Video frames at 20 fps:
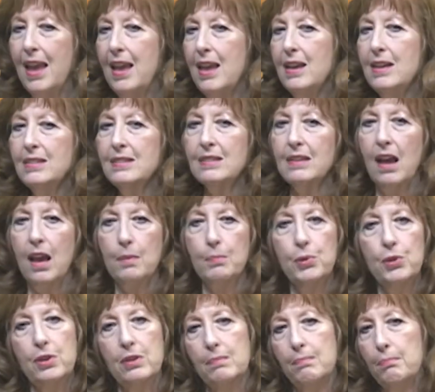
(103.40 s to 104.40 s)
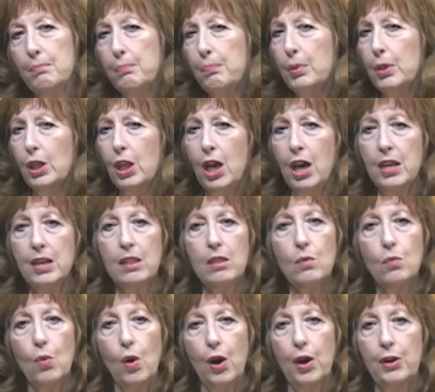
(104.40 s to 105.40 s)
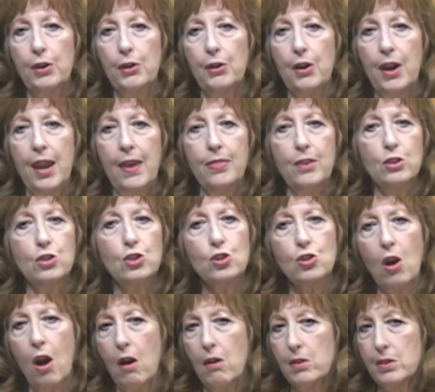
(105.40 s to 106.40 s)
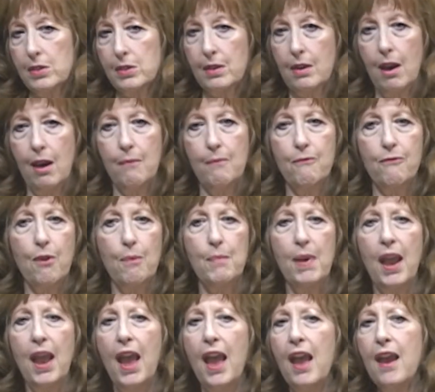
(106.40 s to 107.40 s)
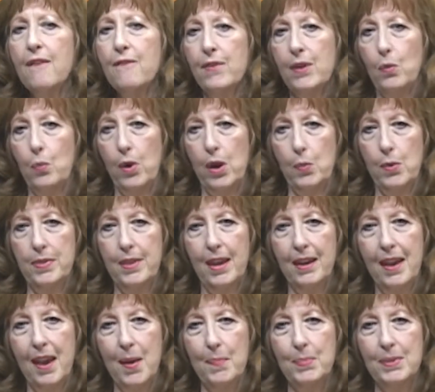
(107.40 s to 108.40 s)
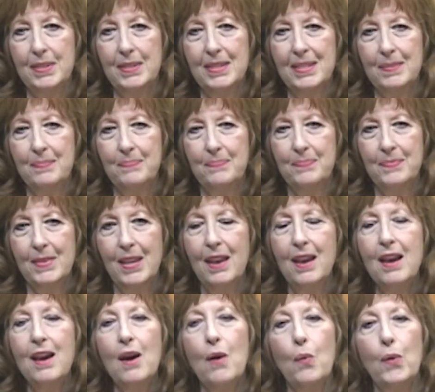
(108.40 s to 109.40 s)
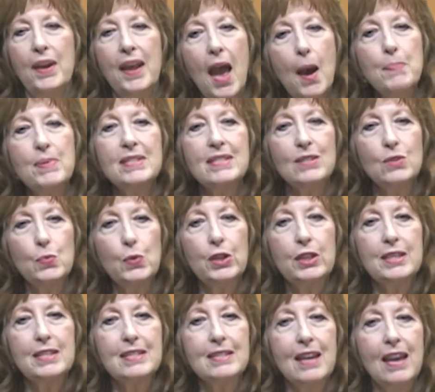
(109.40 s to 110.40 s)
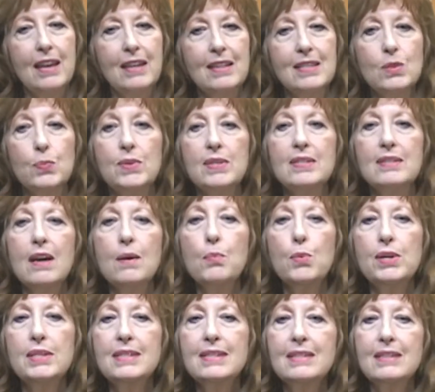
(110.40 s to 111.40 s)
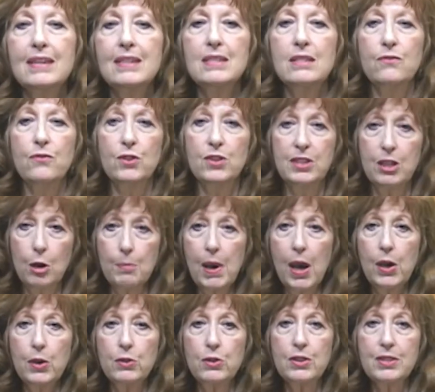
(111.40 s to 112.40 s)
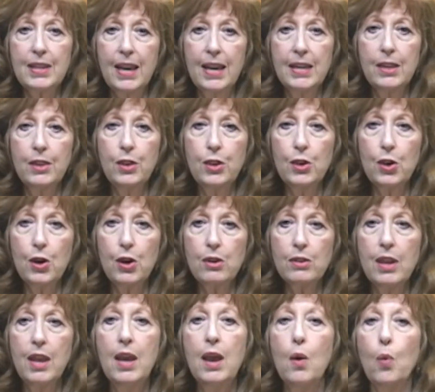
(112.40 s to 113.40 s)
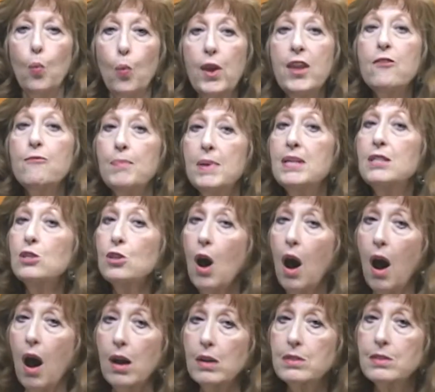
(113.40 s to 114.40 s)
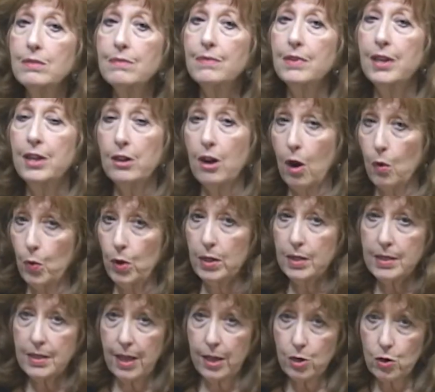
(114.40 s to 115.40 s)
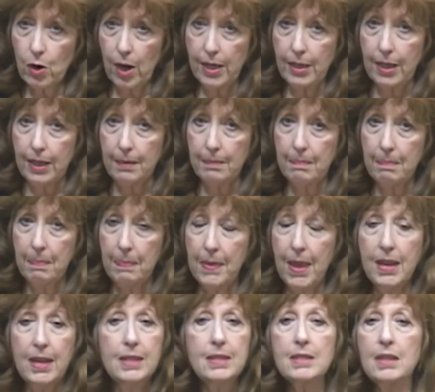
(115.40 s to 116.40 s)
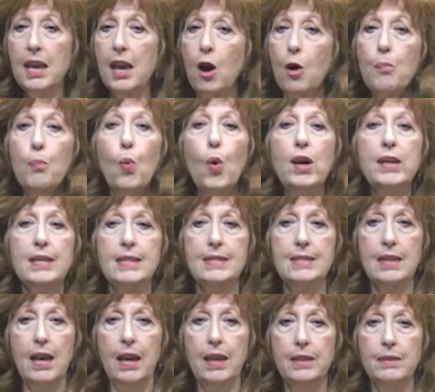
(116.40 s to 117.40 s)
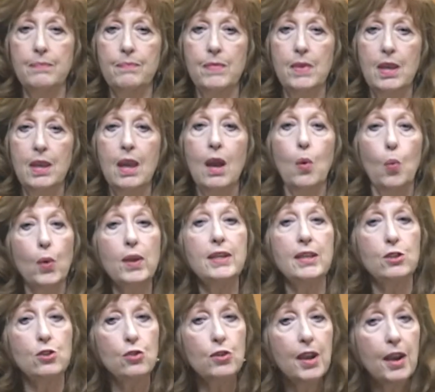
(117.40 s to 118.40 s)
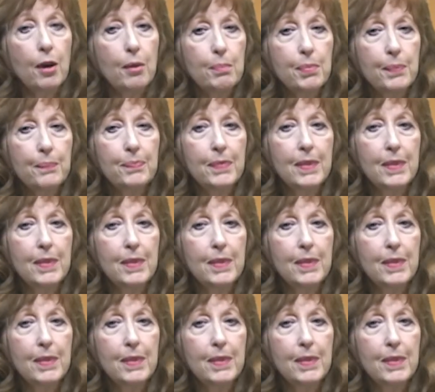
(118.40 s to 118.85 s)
it's like putting blood in the water, and the sharks come from everywhere when that happens. What happens in real estate is when someone sticks a for sale by owner sign in the yard, we've been taught in our real estate training that it's a help wanted sign. We need your help.